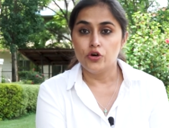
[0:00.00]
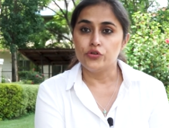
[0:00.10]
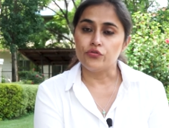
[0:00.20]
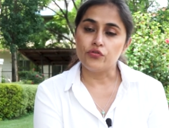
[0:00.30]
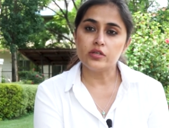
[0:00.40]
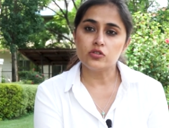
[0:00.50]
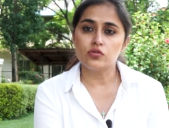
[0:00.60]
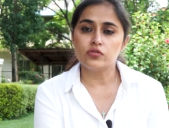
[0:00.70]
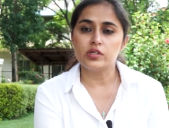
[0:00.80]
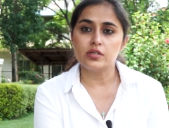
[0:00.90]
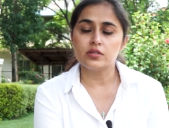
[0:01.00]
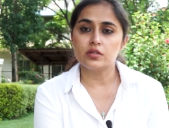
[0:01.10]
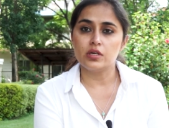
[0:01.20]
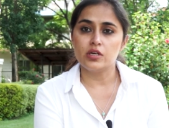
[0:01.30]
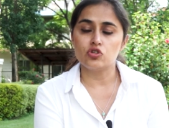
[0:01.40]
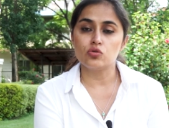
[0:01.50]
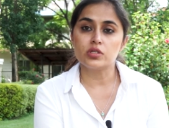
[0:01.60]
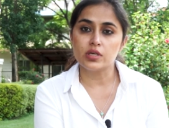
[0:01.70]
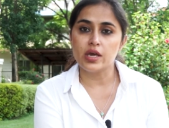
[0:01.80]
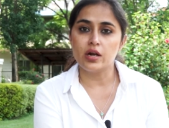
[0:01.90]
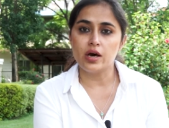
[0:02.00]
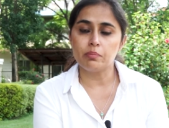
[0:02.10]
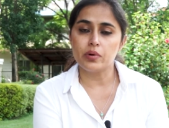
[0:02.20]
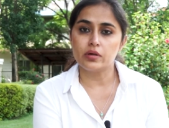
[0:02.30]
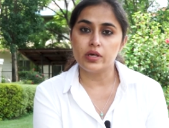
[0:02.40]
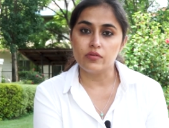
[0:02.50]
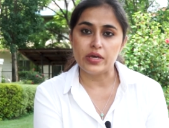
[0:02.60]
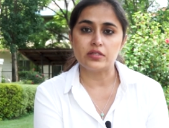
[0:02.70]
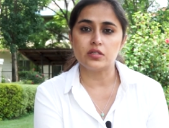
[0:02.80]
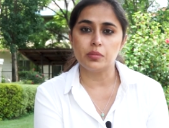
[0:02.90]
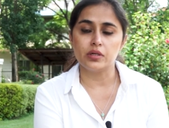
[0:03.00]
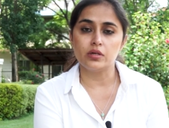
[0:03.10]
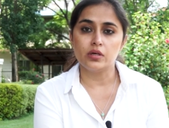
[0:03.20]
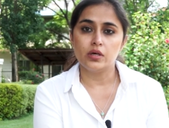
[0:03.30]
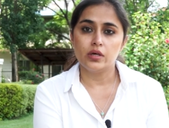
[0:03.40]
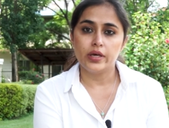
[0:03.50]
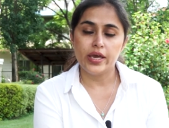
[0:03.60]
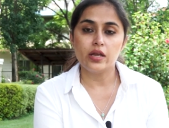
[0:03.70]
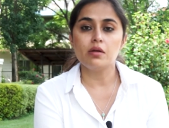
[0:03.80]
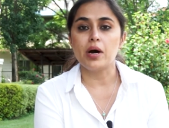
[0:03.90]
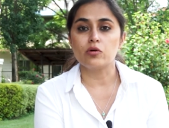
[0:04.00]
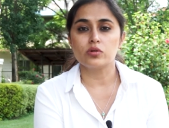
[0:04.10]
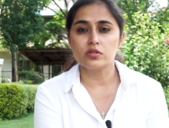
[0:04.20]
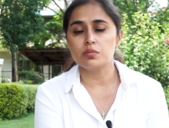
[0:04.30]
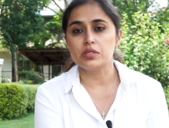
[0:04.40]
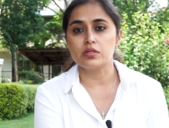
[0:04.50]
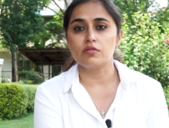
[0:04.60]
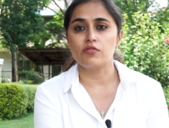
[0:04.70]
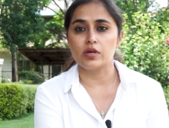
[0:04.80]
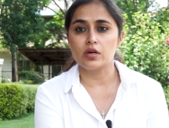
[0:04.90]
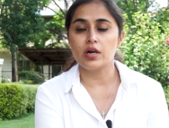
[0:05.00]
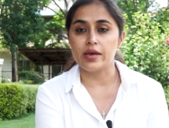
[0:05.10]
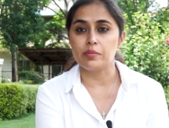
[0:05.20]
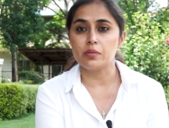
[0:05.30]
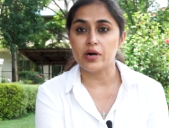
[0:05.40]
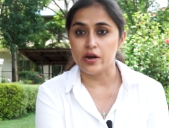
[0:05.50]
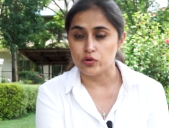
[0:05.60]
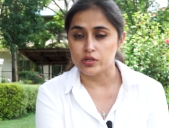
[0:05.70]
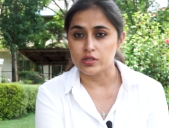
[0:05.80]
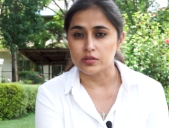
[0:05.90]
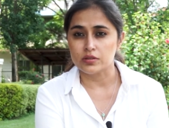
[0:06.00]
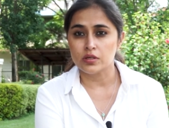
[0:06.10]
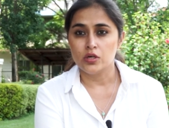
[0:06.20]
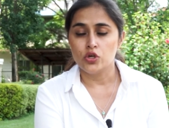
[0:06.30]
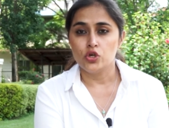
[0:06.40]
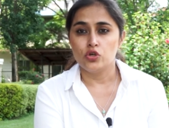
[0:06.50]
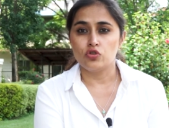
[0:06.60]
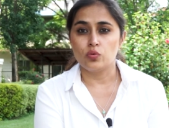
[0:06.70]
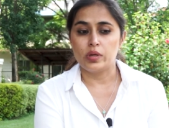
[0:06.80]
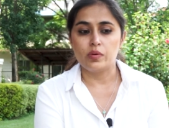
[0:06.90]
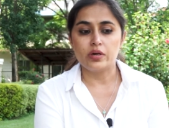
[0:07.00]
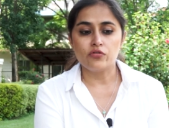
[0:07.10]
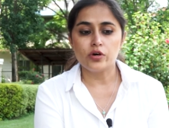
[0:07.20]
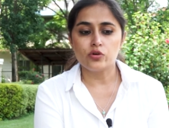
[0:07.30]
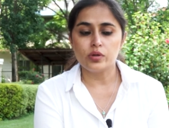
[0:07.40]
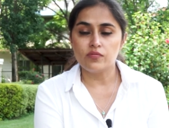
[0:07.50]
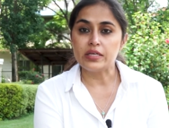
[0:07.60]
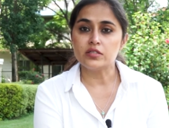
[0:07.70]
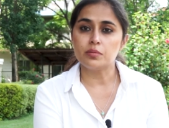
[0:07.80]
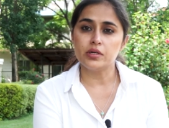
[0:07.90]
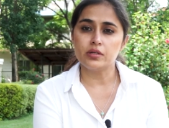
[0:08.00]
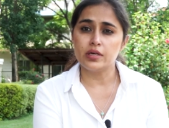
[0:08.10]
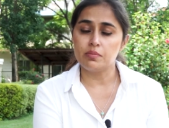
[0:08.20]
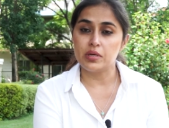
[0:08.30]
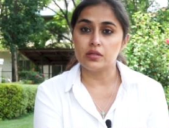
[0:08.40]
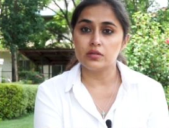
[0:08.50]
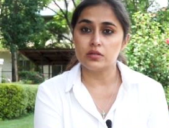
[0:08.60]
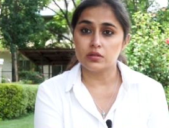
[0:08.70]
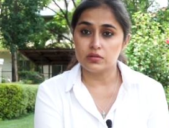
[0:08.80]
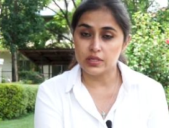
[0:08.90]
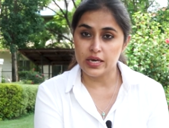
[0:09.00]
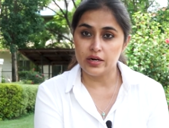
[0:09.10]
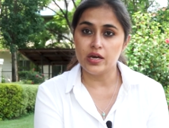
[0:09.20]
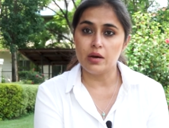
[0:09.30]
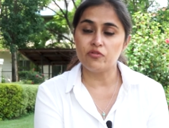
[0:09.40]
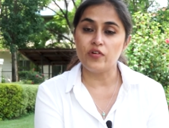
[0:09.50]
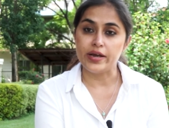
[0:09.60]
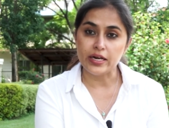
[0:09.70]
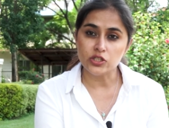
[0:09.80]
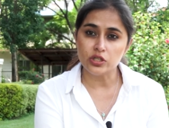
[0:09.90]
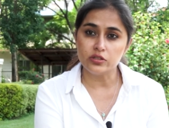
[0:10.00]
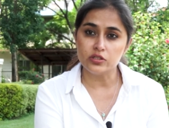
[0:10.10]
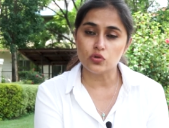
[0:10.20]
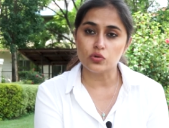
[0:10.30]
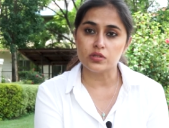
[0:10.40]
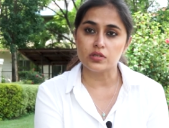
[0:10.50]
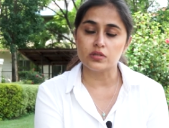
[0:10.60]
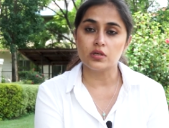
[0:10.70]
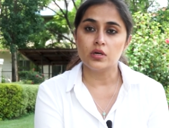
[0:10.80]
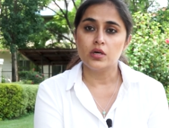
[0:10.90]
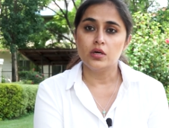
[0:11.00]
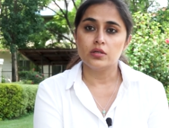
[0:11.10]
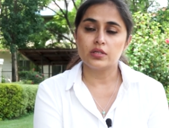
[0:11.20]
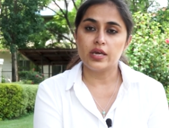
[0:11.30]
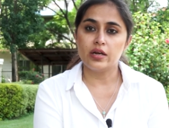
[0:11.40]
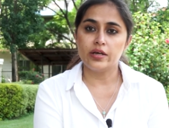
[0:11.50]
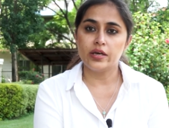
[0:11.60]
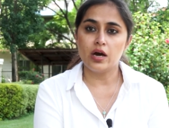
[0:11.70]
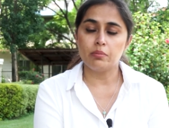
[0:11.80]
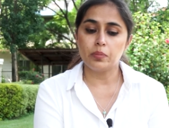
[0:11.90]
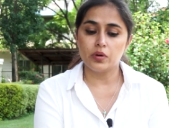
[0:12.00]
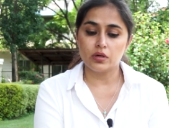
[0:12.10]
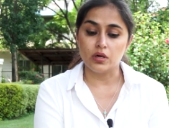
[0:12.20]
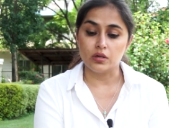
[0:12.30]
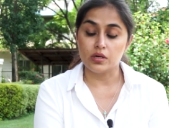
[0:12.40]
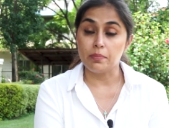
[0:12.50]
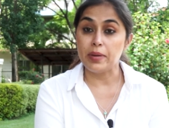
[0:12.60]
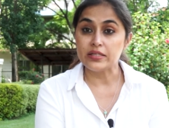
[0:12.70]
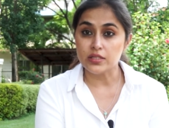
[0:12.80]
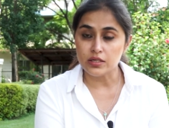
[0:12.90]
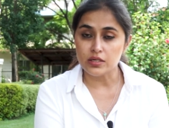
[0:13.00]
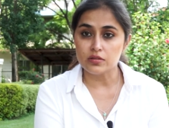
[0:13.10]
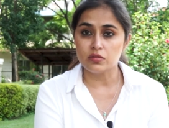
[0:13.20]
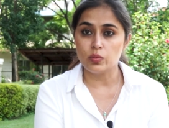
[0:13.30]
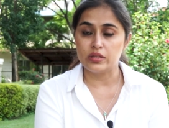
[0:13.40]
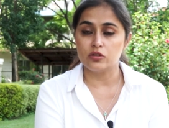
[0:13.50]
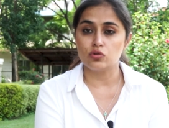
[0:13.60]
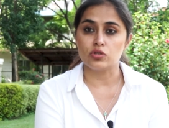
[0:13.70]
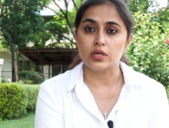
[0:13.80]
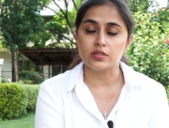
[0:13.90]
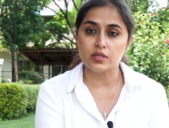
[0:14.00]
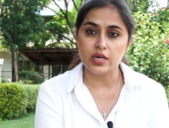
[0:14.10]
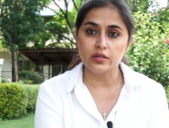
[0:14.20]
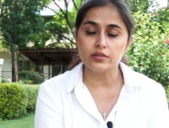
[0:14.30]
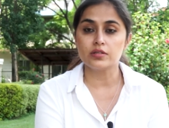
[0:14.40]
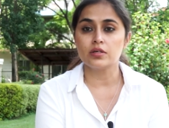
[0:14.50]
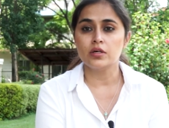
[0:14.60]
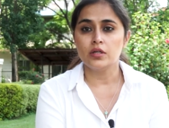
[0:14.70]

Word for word: The first of these is to scale up investment in mountain-specific climate priorities. So when we refer to investment, that means scaling up financial resources, scaling up uh, capacities, whether those are skills